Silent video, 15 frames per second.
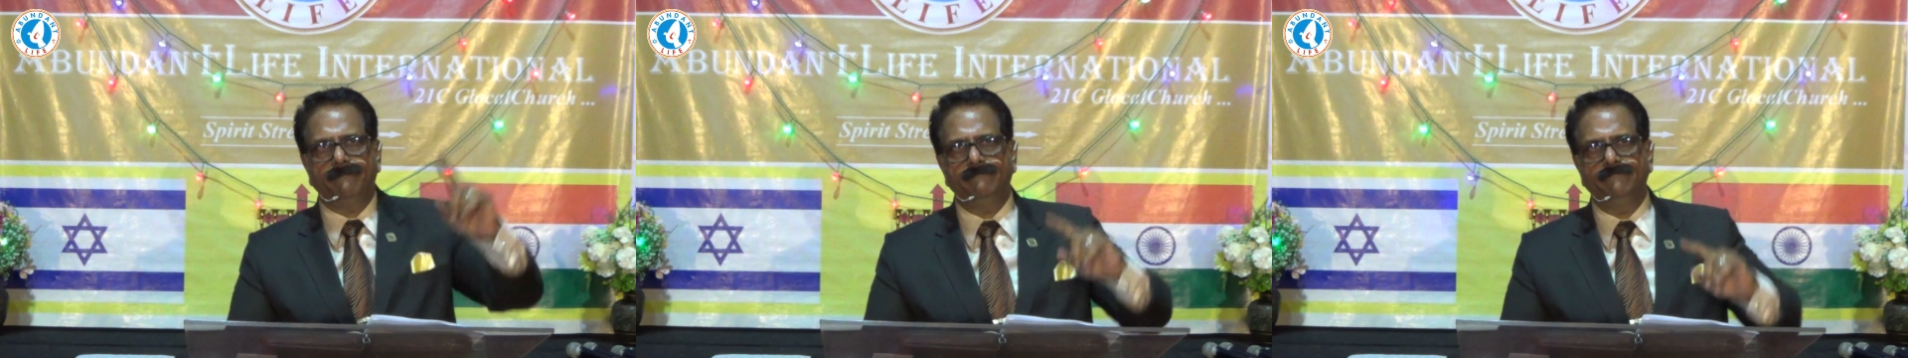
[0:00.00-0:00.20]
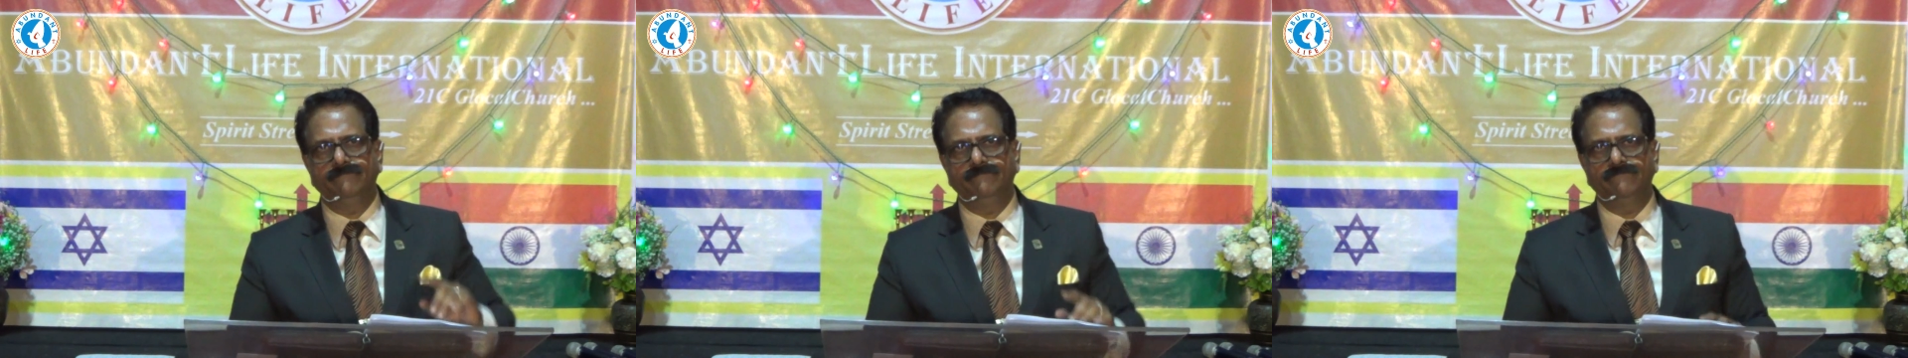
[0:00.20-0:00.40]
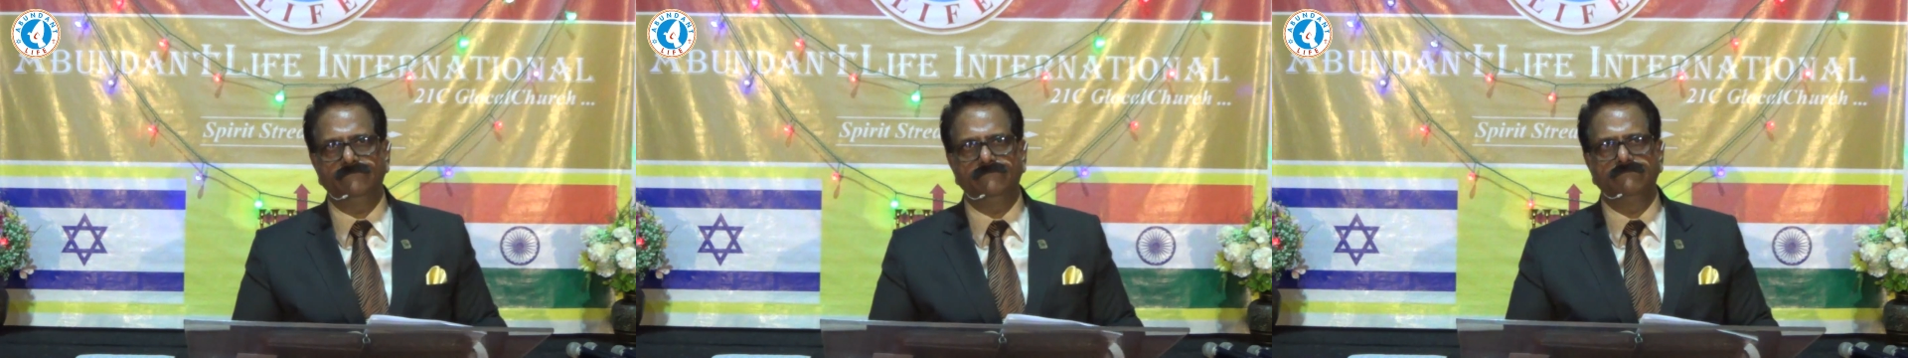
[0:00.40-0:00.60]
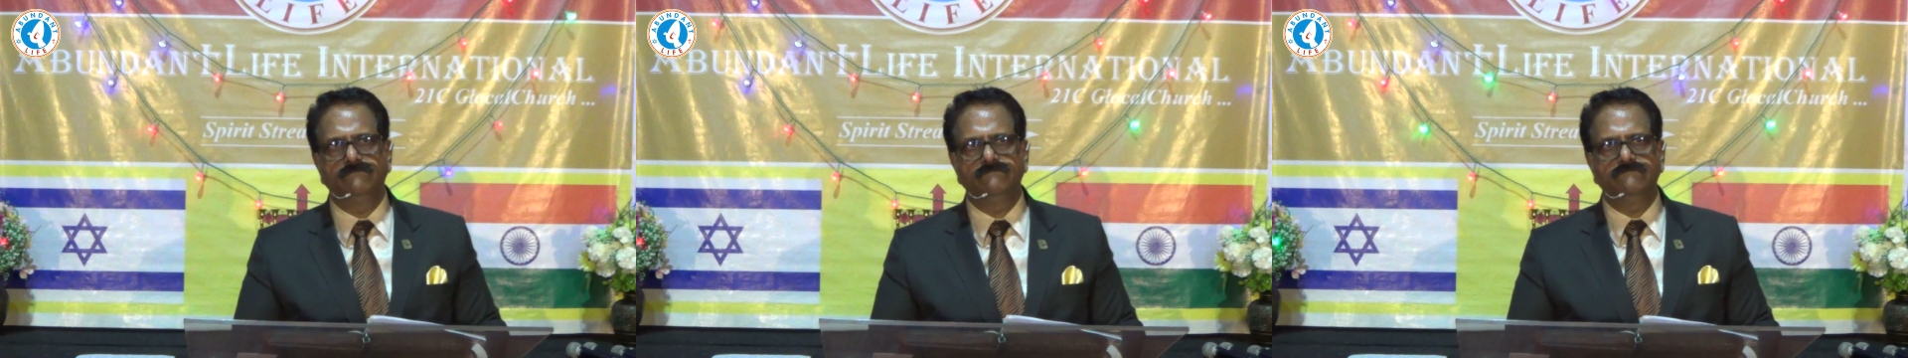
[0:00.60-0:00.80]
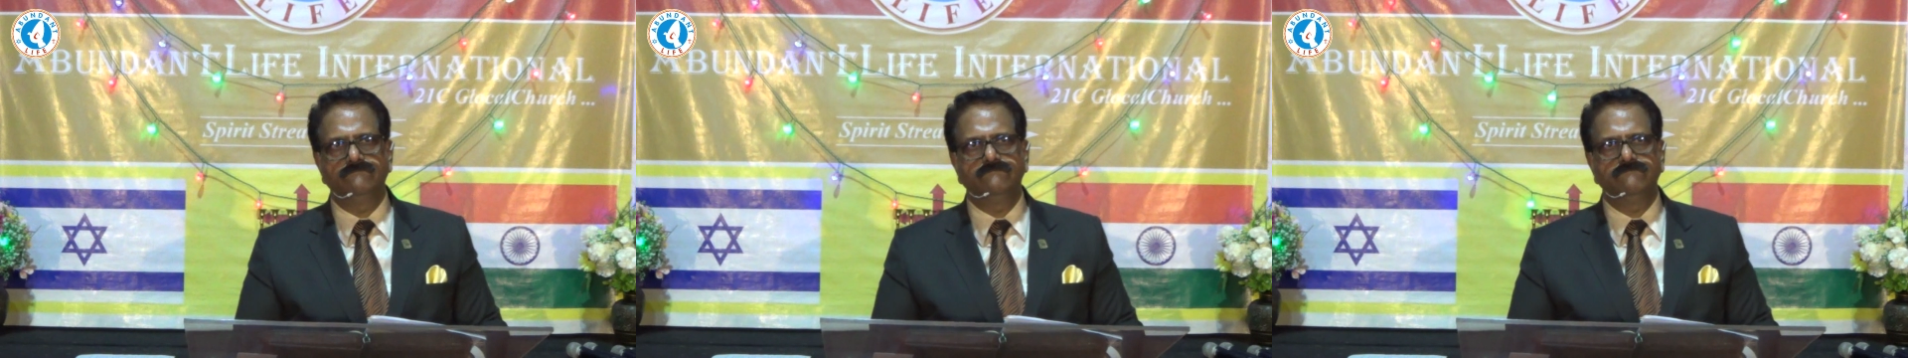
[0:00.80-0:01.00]

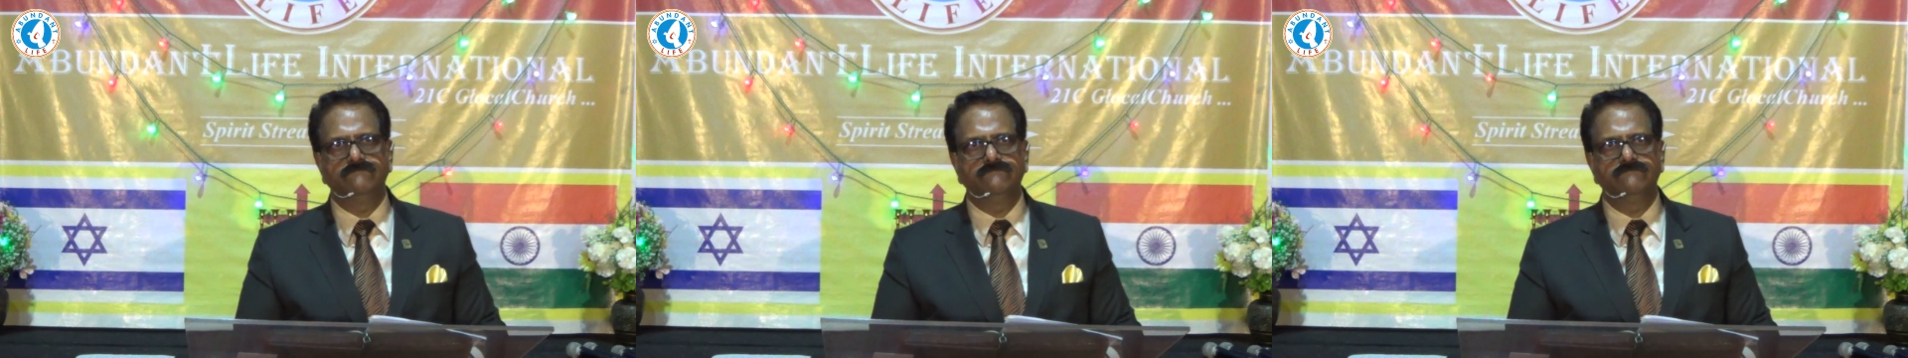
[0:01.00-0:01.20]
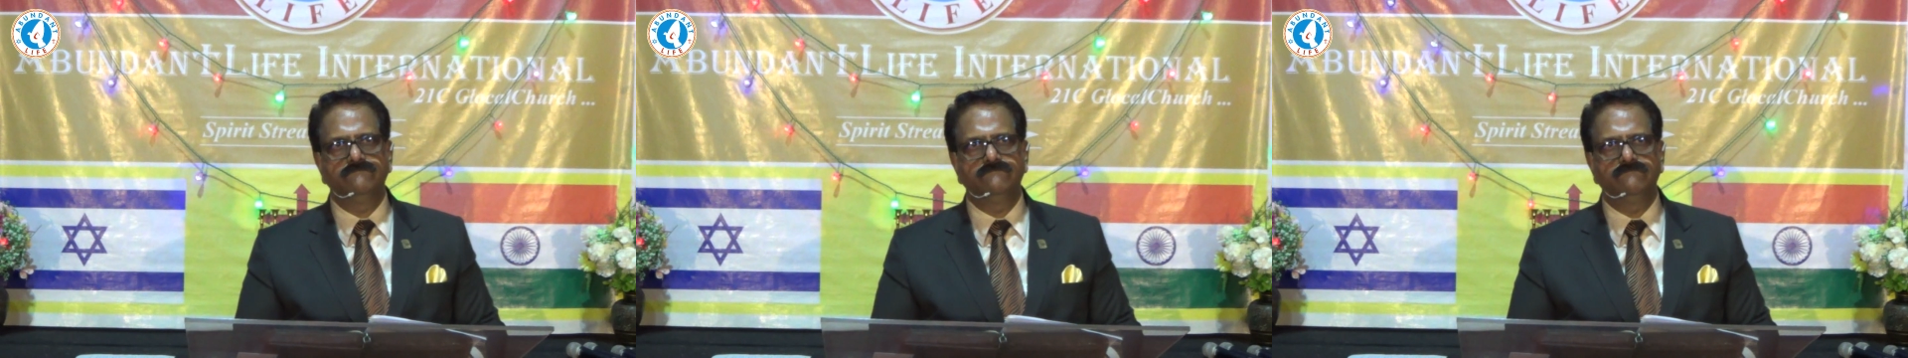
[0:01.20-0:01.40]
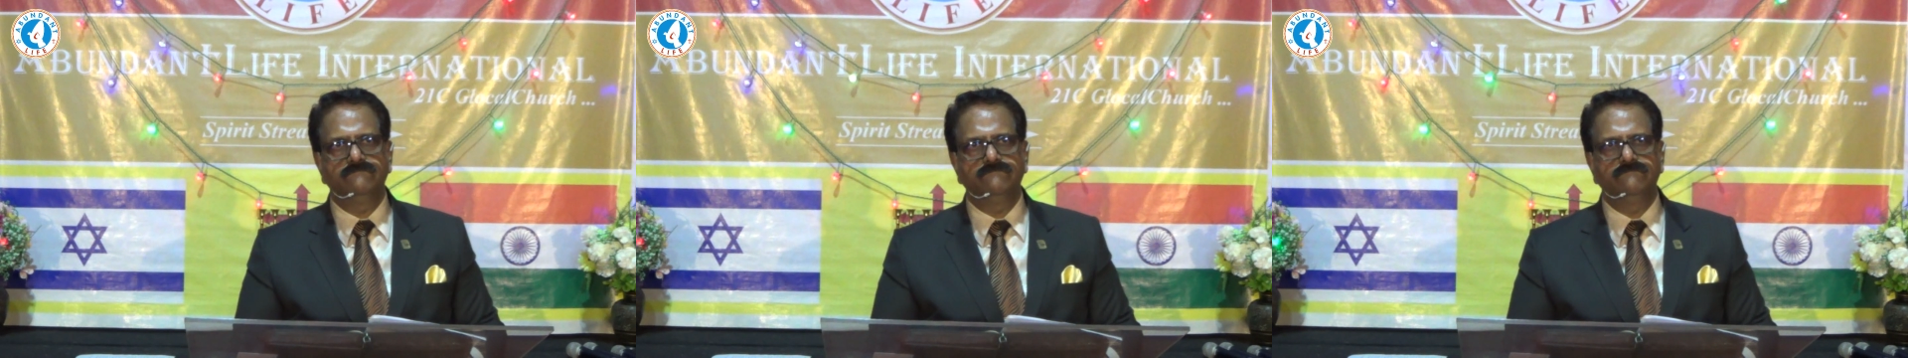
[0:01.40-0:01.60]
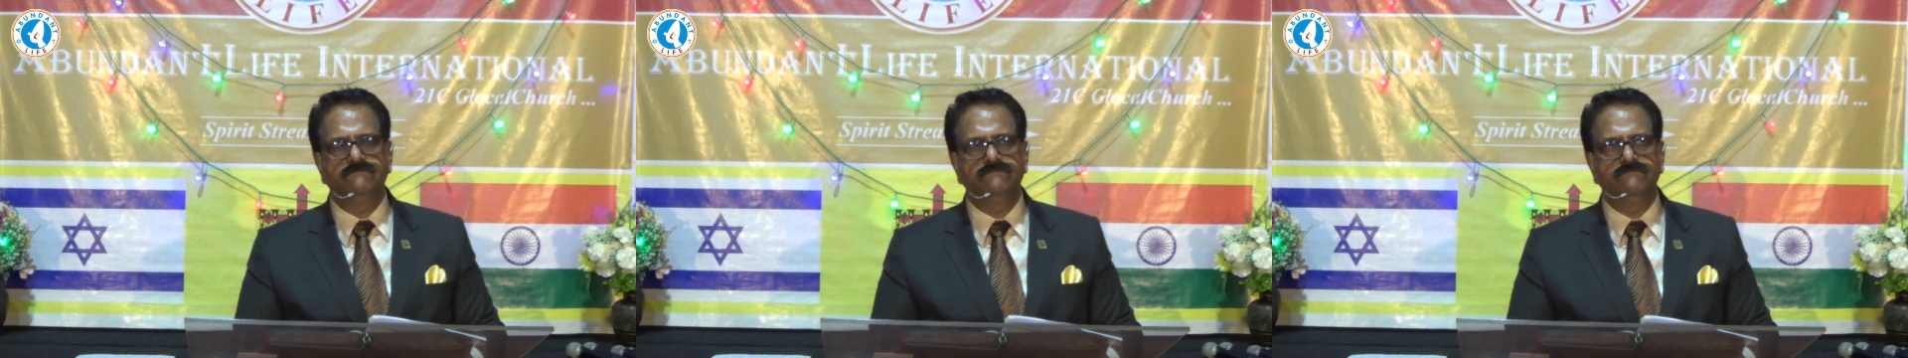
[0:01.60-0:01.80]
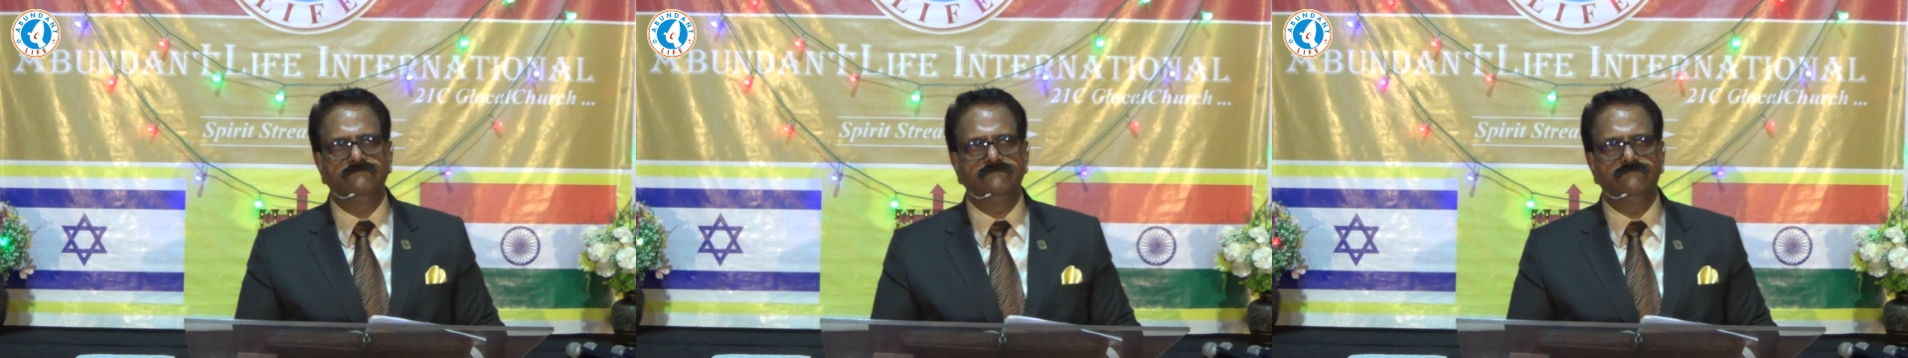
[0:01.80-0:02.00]

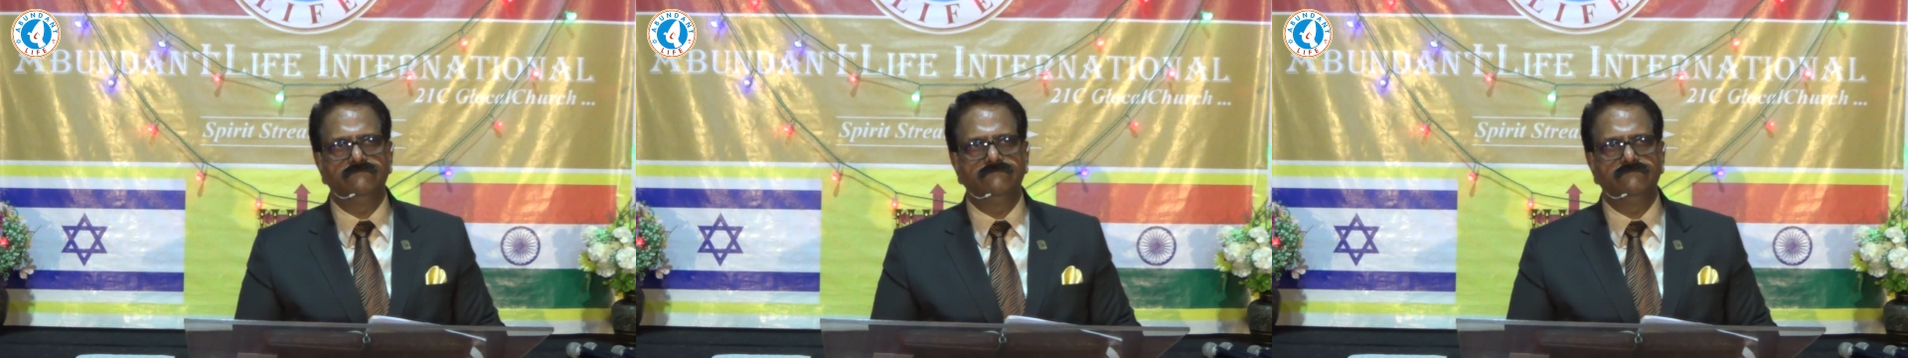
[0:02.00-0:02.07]
Nobody speaks.